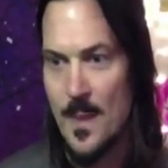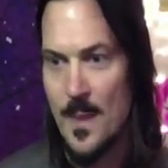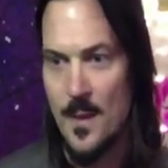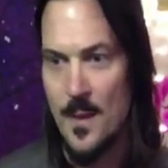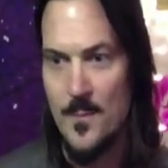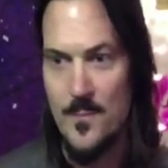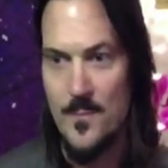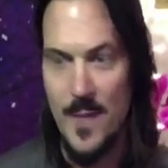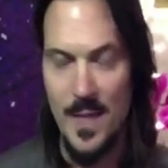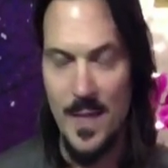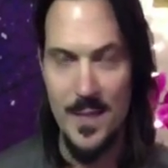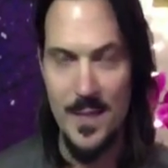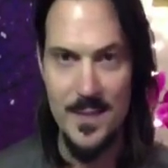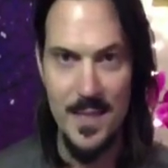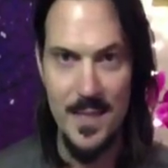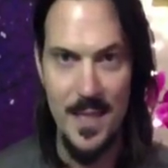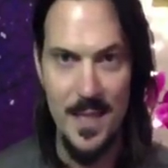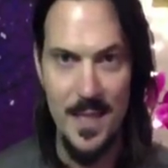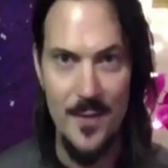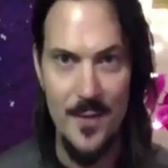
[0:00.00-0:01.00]

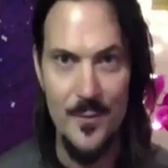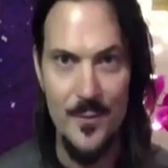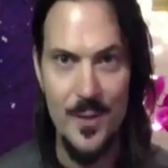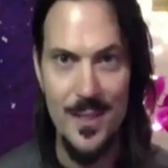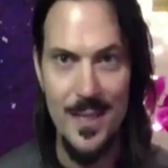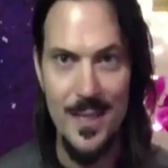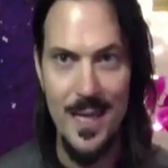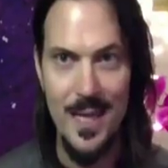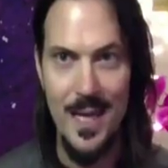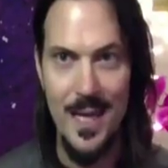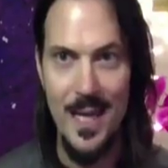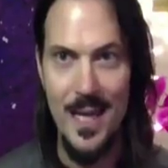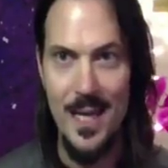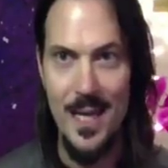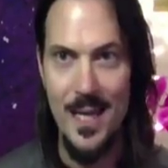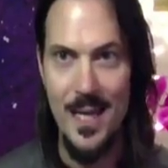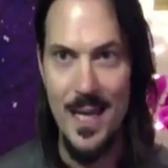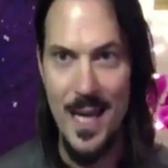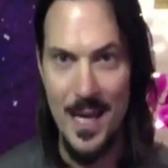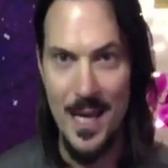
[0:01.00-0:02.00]
meditate every
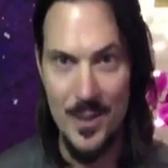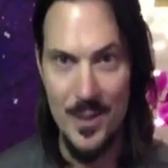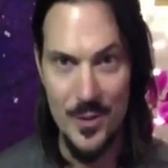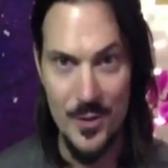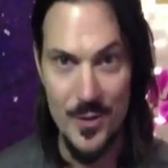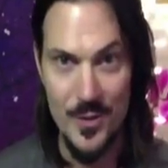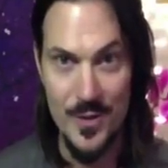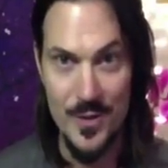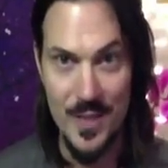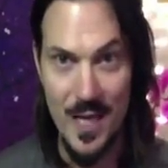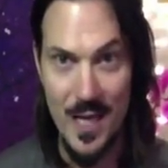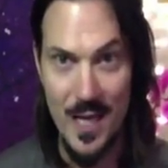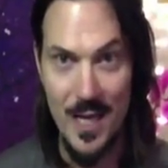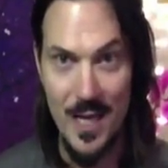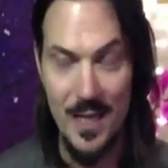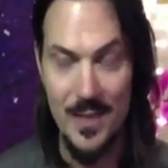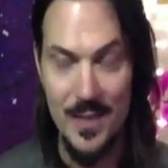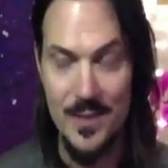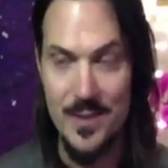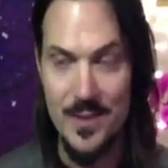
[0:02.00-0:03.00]
day,
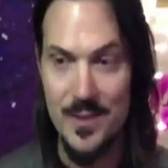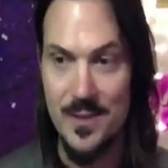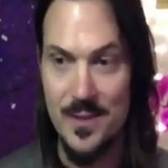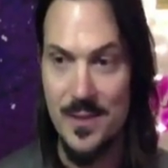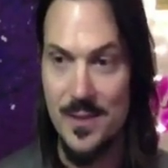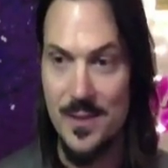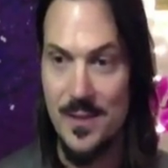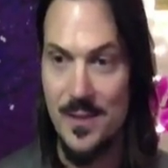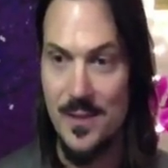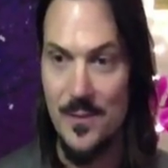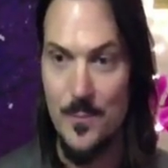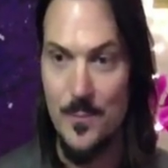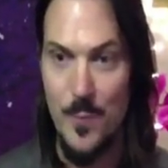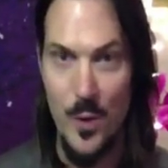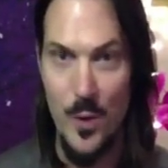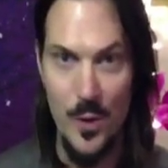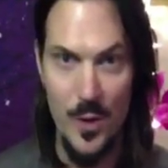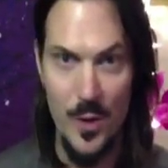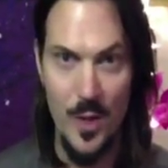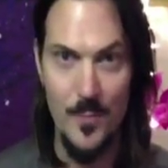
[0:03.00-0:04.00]
exercise,
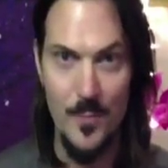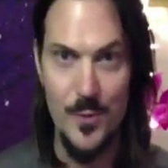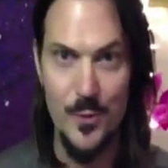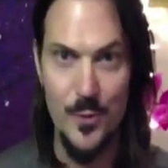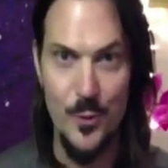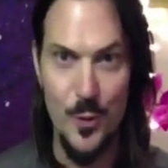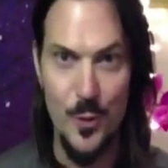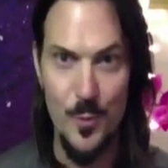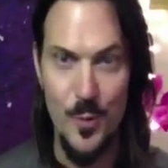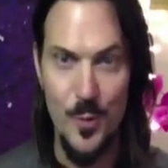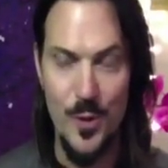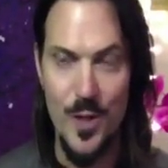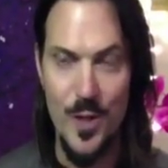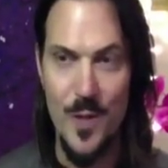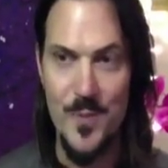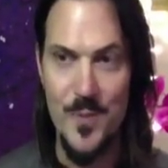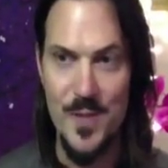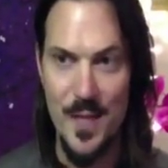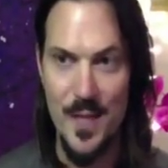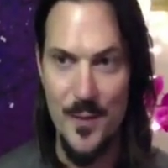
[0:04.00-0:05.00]
pull-ups or
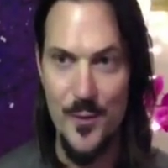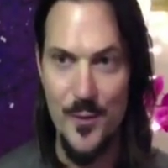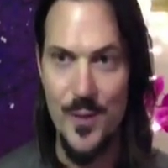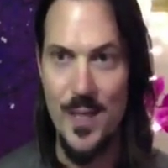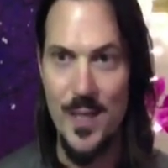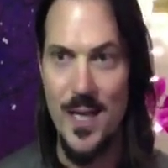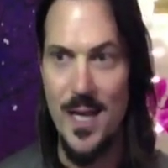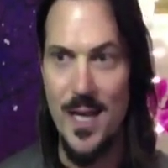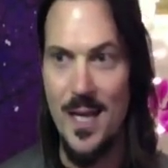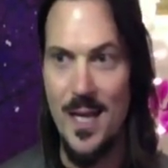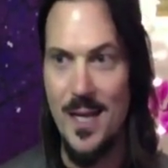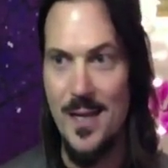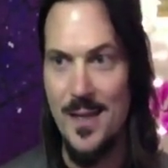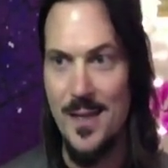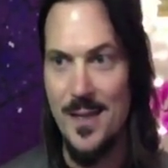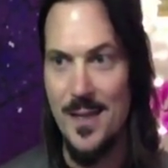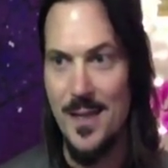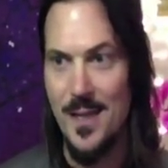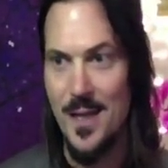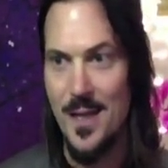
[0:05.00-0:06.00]
pull-ups every day.
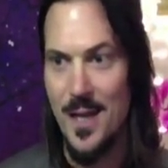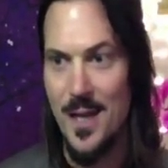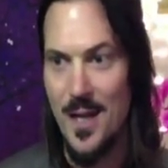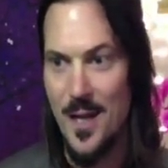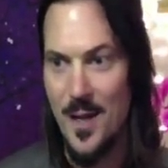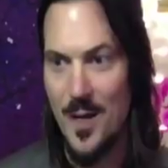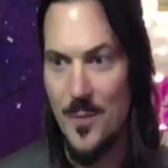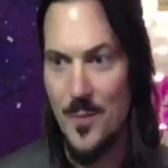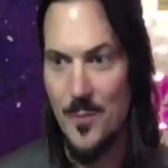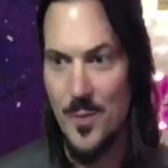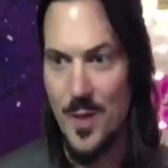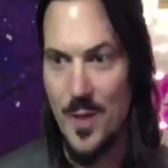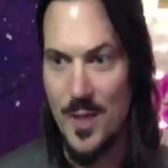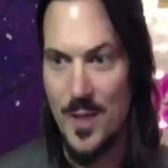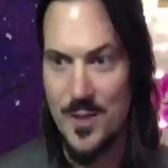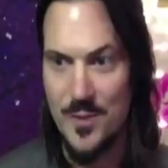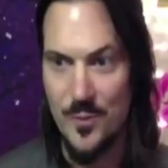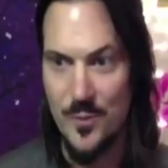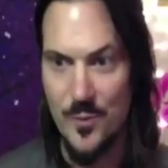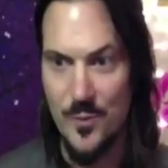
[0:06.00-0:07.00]
Um,
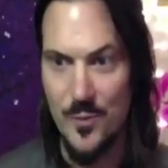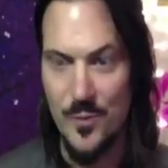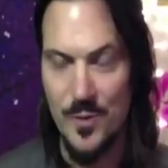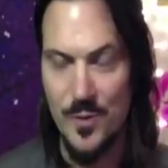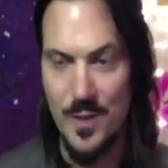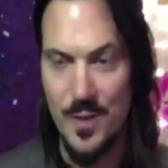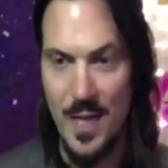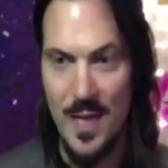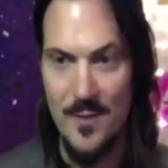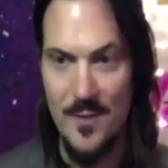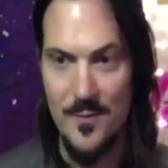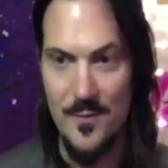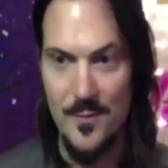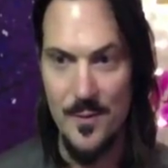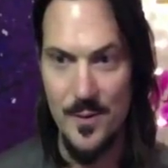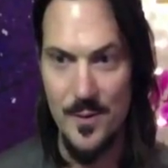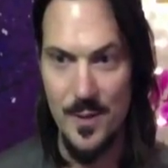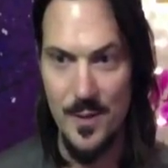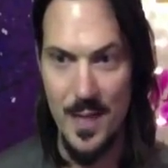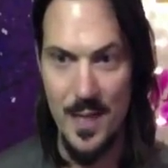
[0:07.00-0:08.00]
plus, I,
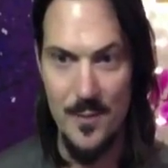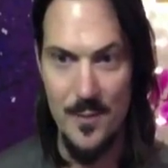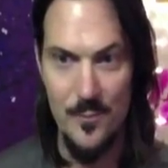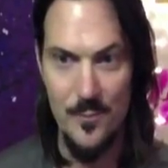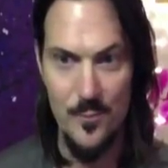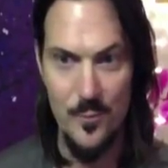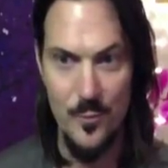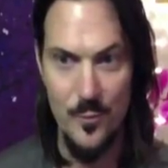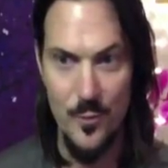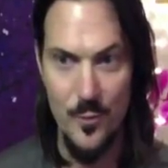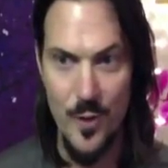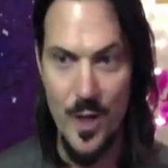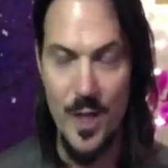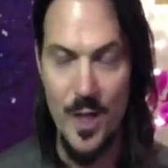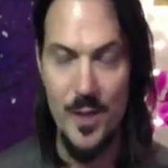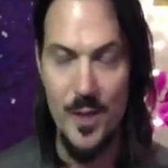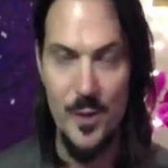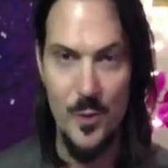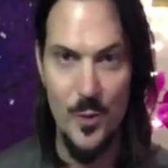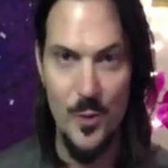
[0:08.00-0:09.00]
I
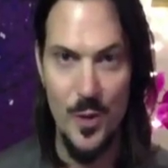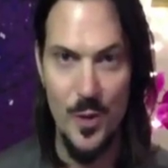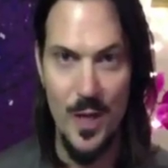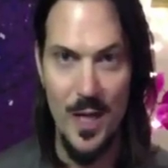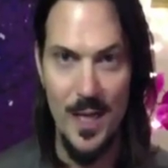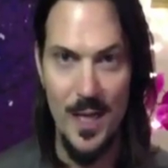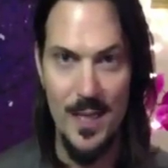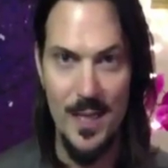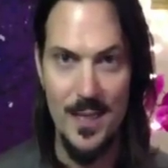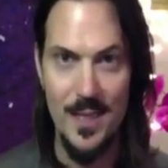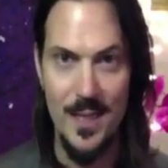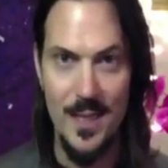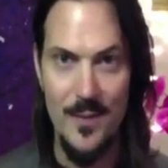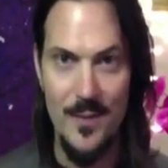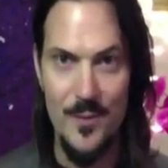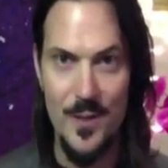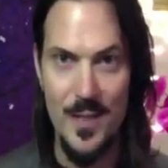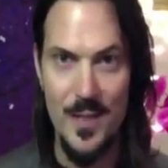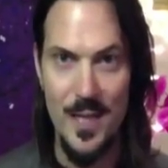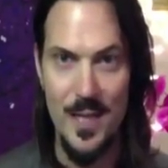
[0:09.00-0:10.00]
run or hike
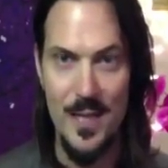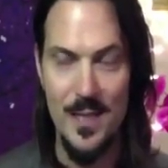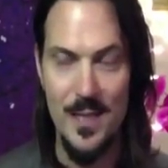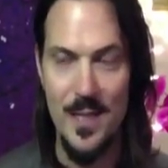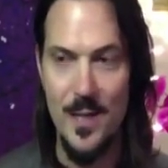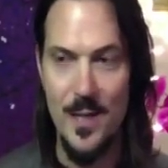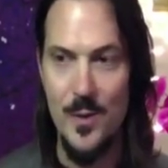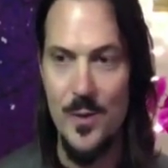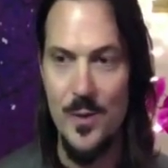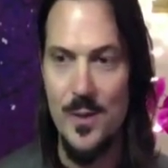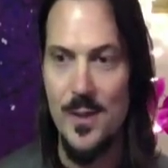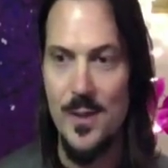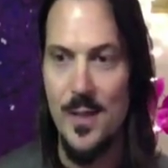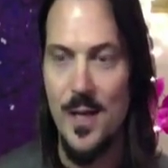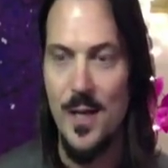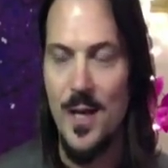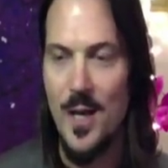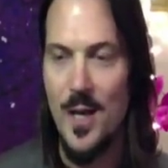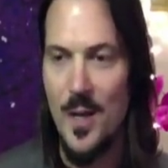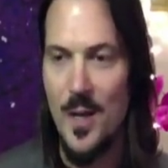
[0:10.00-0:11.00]
every day now.
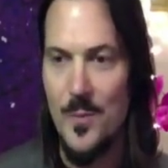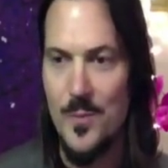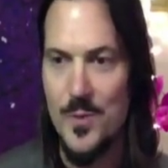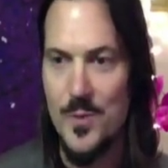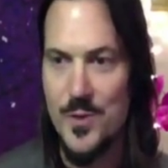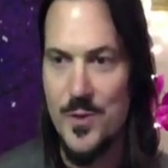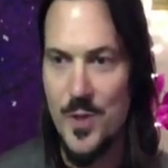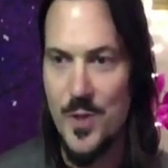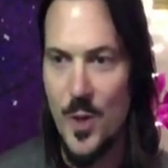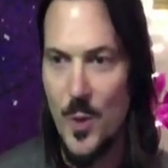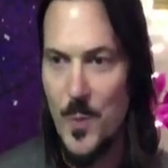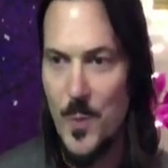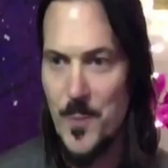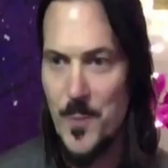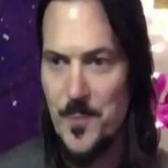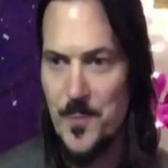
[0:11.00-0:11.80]
Um, so